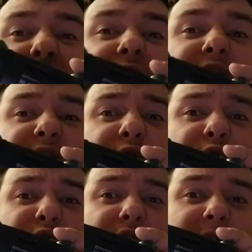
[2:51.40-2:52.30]
I think it's
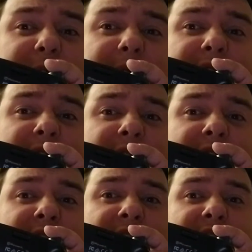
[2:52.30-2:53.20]
for,
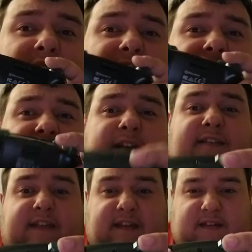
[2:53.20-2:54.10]

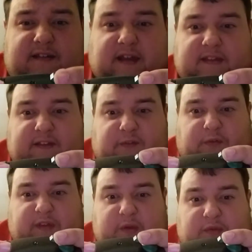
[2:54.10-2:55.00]
sync. I think it's for
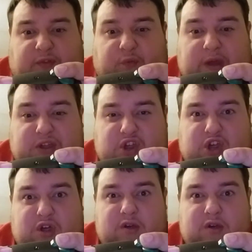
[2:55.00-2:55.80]
syncing with the Switch.